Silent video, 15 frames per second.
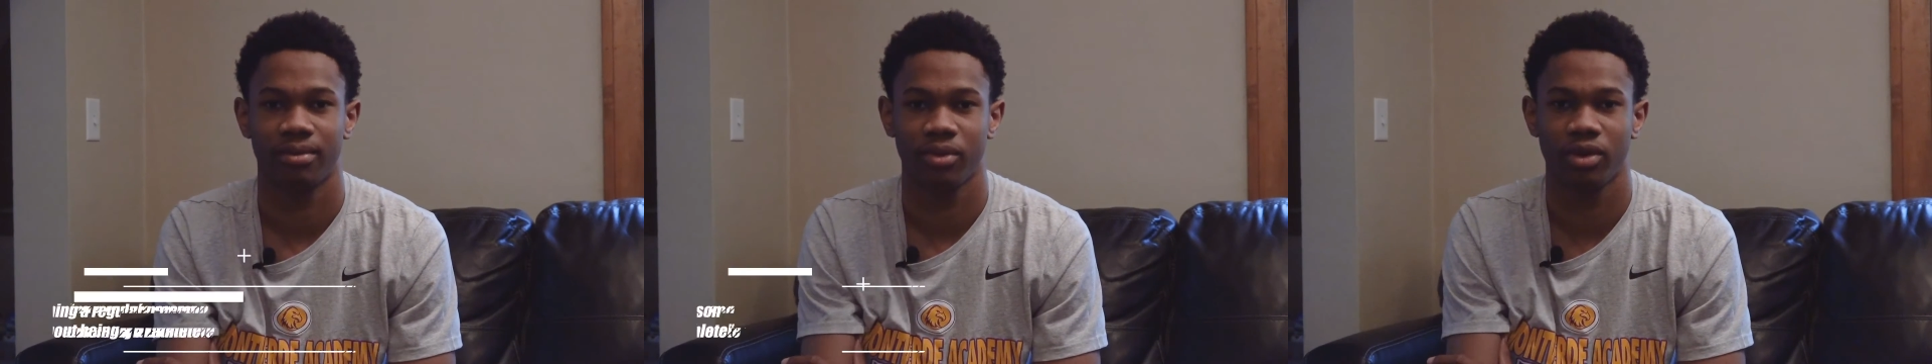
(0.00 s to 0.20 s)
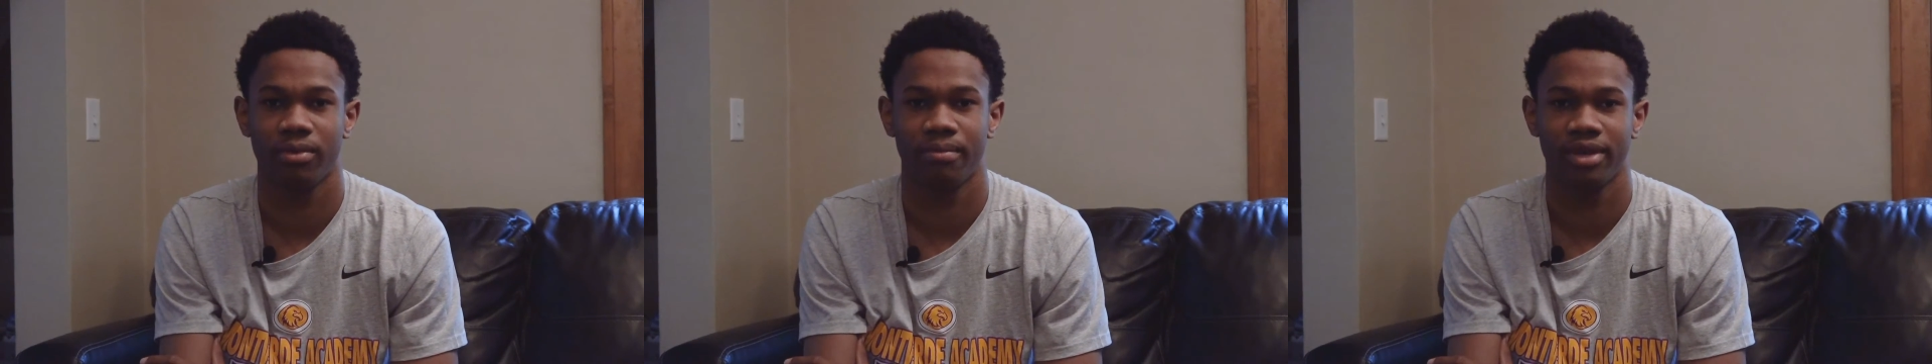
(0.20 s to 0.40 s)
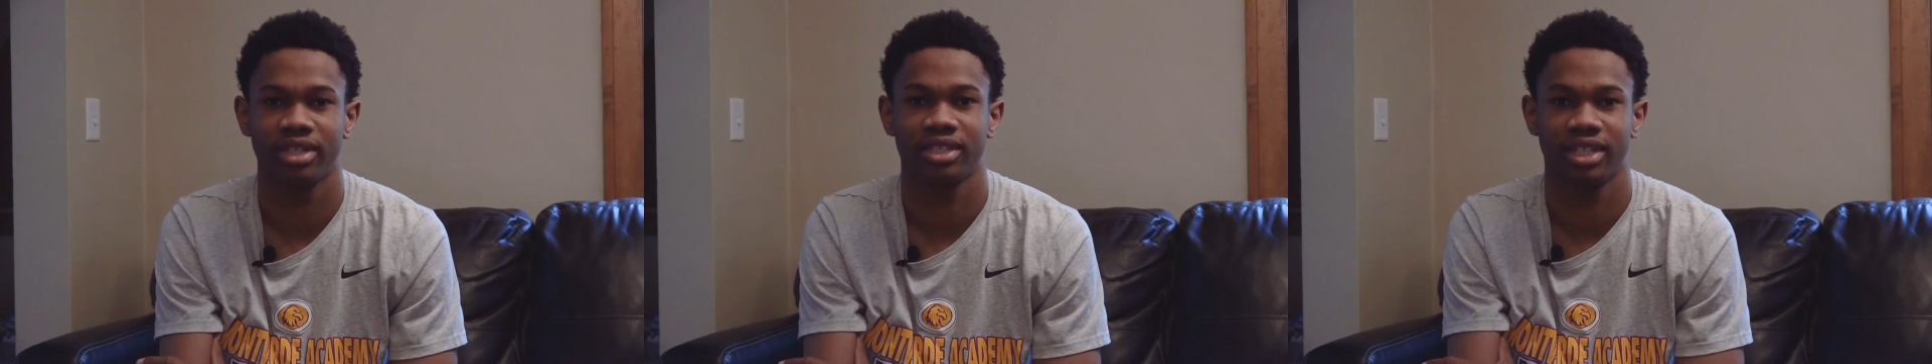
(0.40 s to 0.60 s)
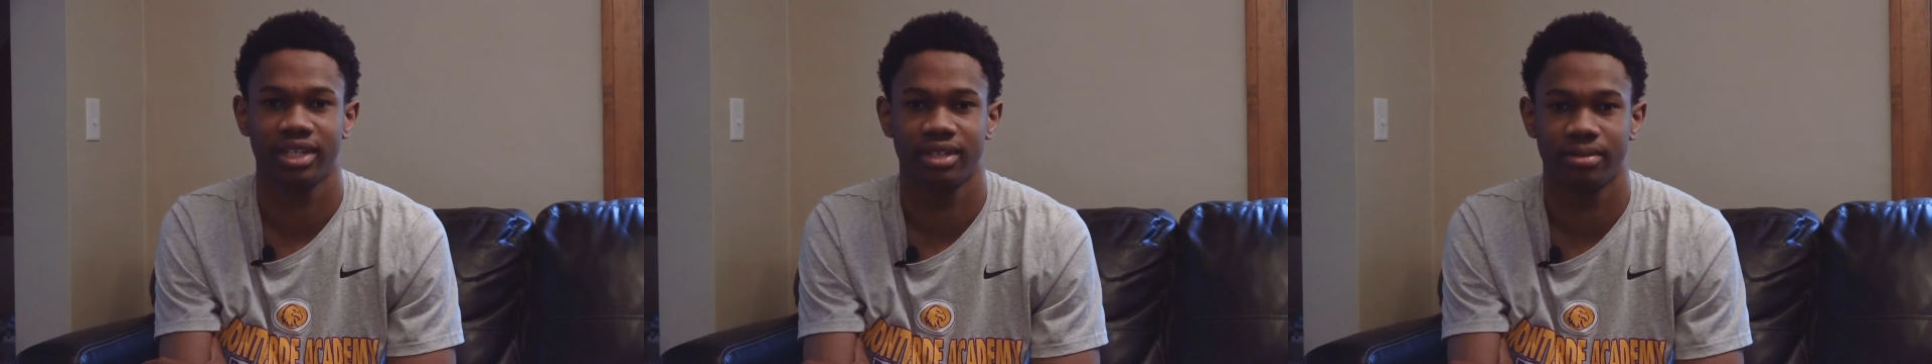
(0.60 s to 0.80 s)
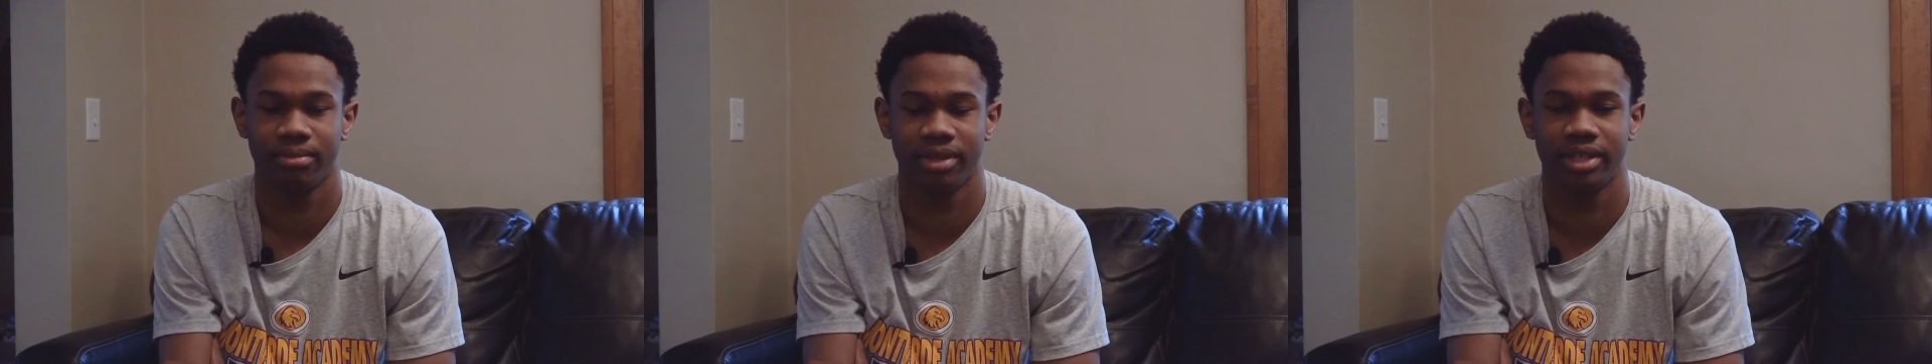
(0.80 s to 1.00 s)
I'm going to
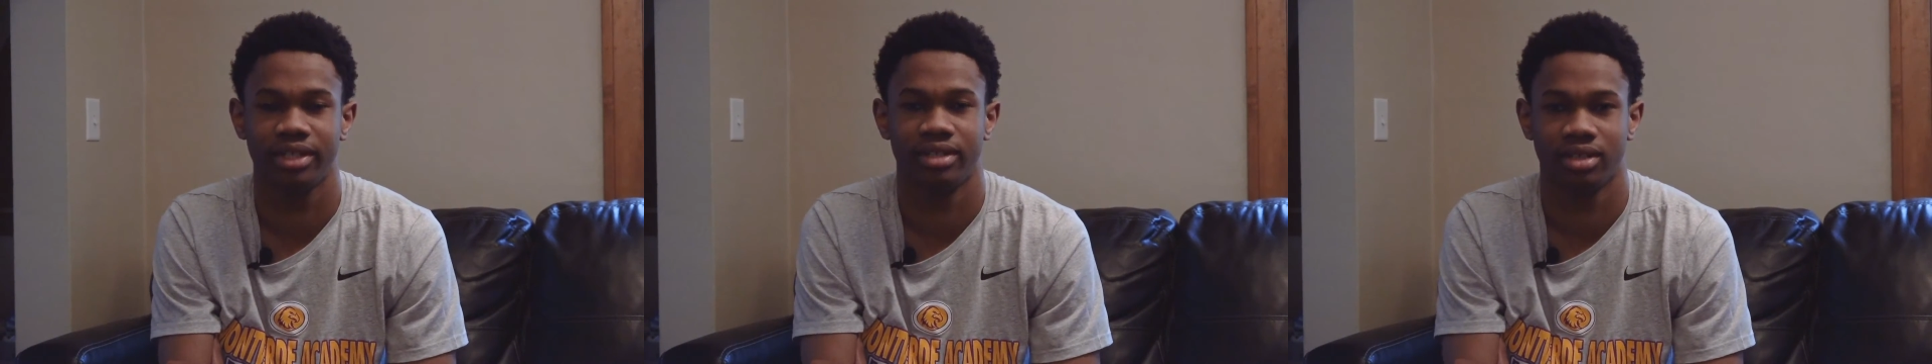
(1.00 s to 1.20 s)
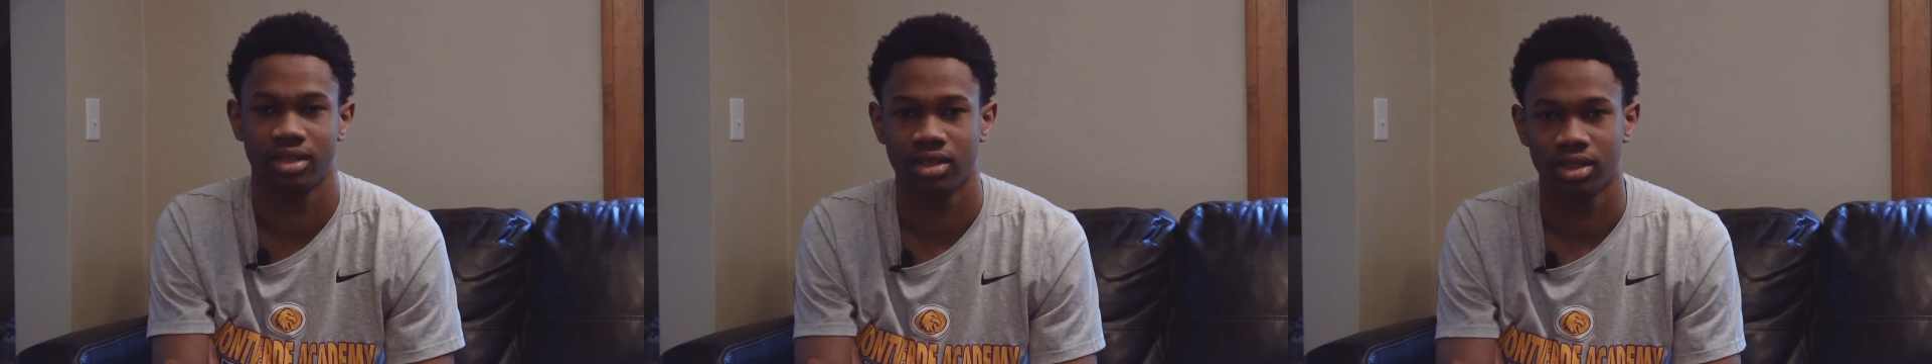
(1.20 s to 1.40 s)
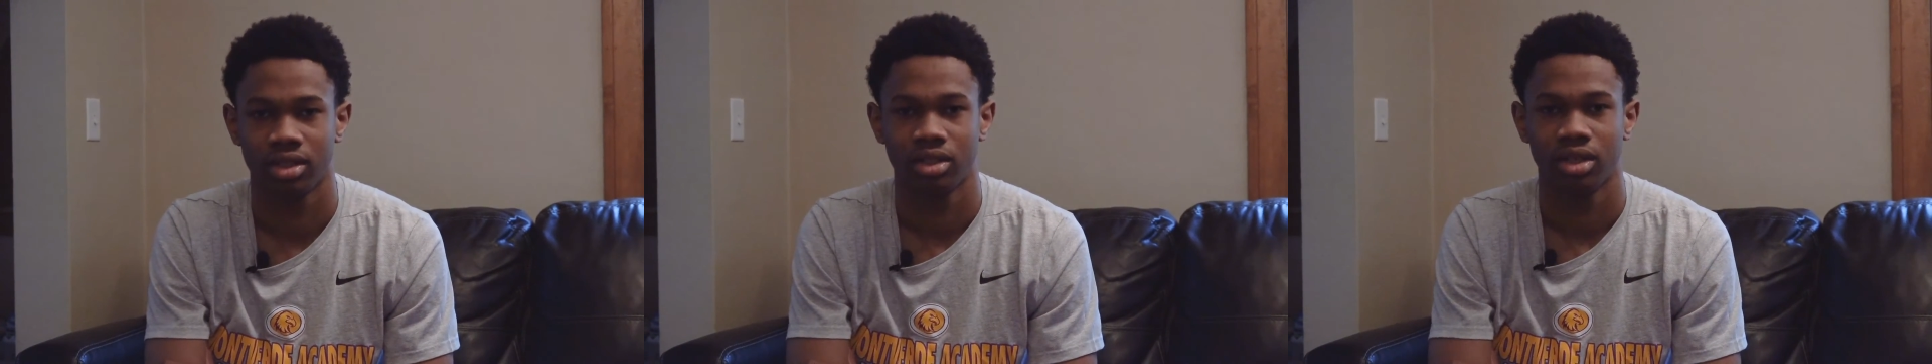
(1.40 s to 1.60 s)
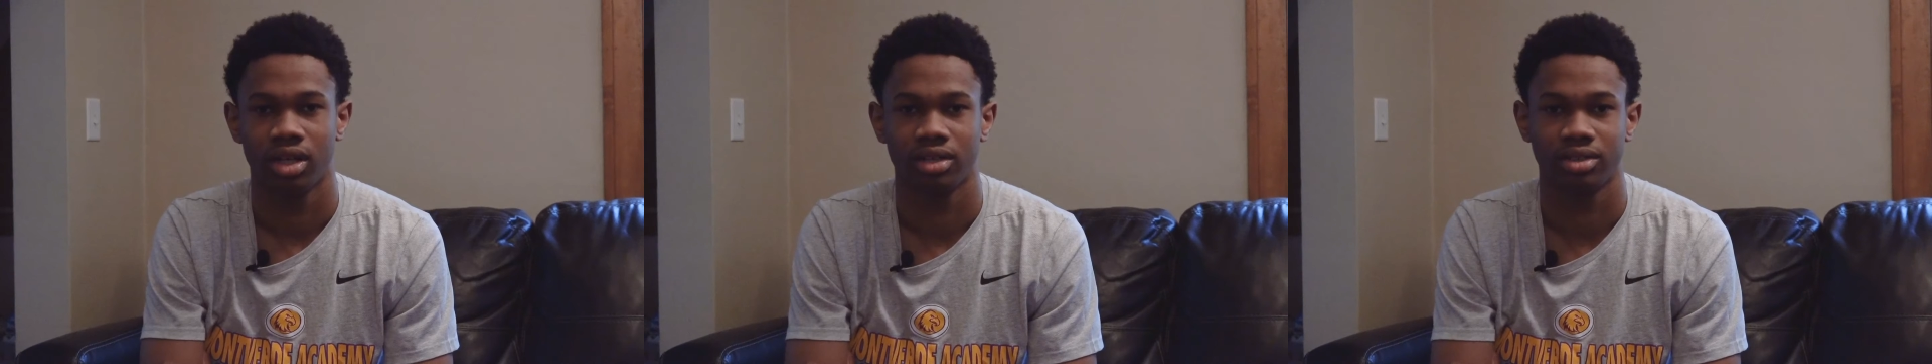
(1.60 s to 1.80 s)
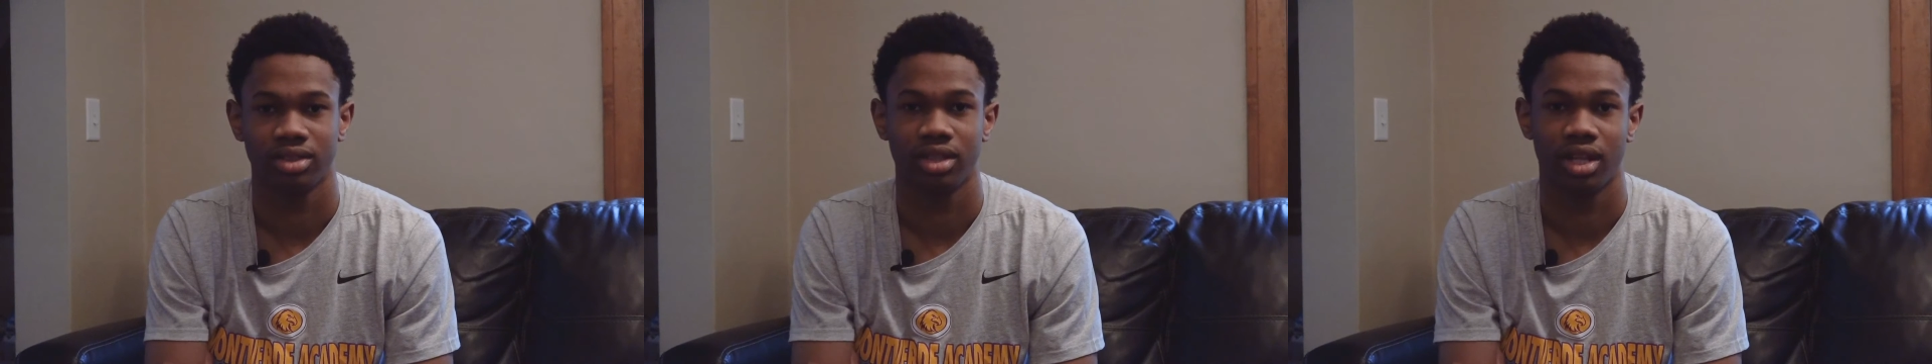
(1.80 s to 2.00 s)
Michigan to be
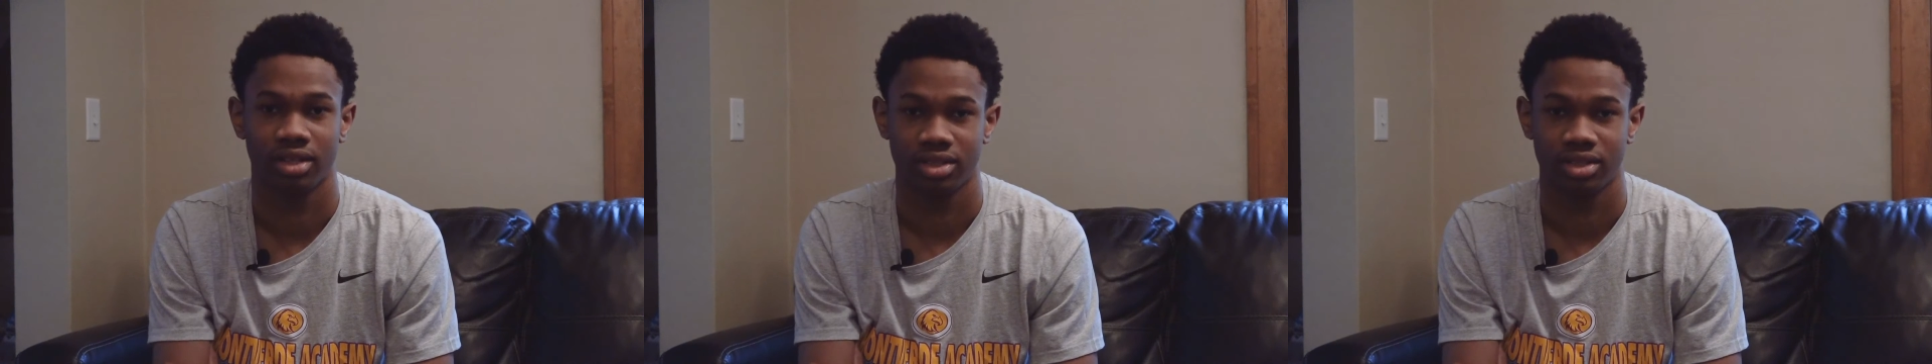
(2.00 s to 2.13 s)
a,